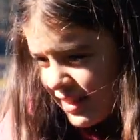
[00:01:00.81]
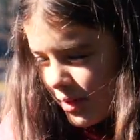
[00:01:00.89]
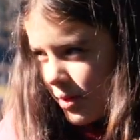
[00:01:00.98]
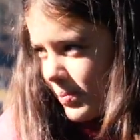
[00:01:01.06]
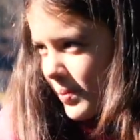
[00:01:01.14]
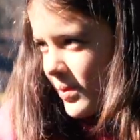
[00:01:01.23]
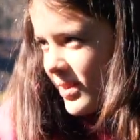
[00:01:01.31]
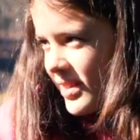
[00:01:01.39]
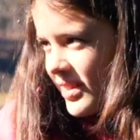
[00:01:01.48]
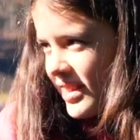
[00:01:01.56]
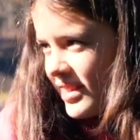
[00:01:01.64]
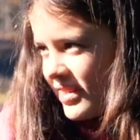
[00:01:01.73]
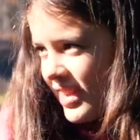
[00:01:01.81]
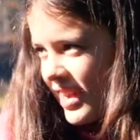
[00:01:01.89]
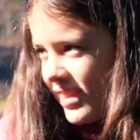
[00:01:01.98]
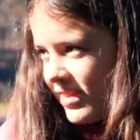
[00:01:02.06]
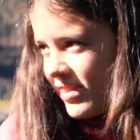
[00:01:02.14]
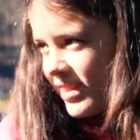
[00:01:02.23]
12 years old, I mean
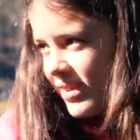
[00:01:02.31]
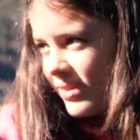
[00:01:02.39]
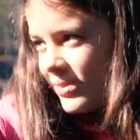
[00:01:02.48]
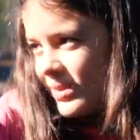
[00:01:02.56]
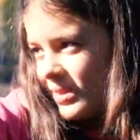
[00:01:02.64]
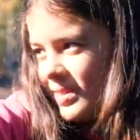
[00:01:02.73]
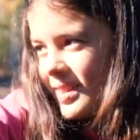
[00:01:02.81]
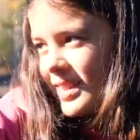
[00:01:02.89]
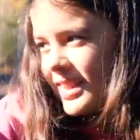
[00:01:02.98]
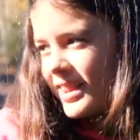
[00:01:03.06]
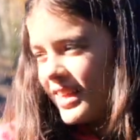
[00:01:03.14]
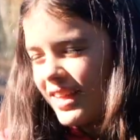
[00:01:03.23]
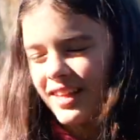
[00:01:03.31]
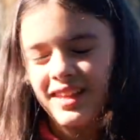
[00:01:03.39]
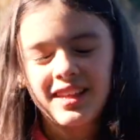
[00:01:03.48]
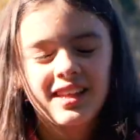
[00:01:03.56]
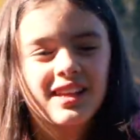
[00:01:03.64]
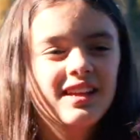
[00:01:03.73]
11 years old. My birthday is October
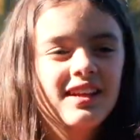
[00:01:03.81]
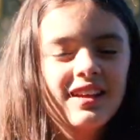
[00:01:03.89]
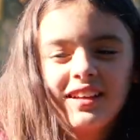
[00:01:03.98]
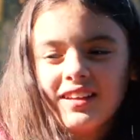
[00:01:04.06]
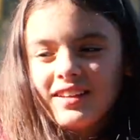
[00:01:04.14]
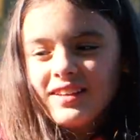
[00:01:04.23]
18th.